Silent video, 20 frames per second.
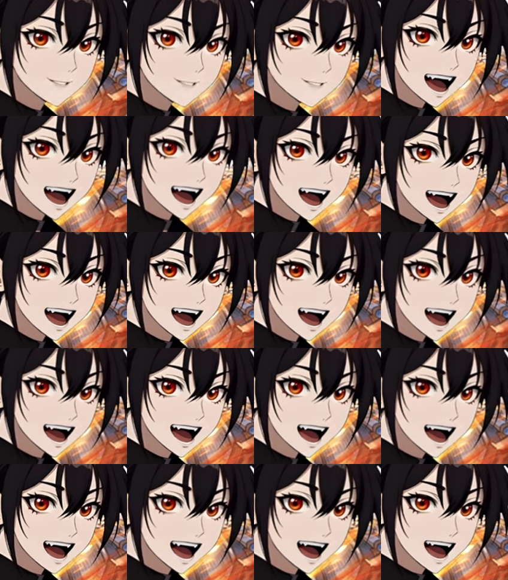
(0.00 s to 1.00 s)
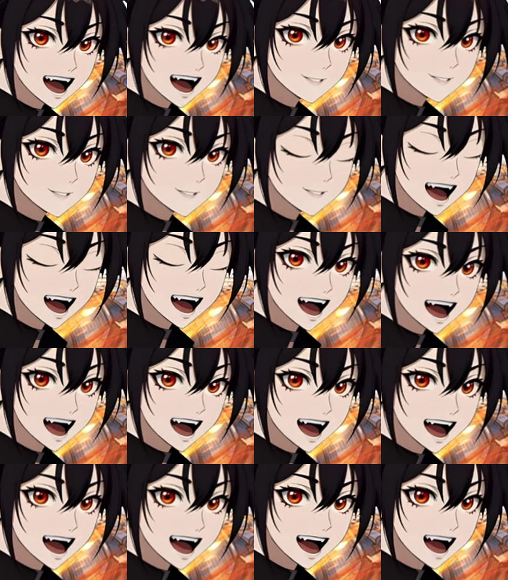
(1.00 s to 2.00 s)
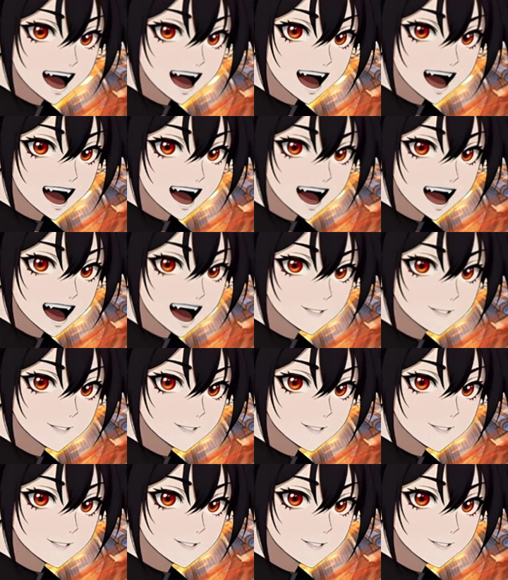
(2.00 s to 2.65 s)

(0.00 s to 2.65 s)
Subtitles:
100s, maybe 150s.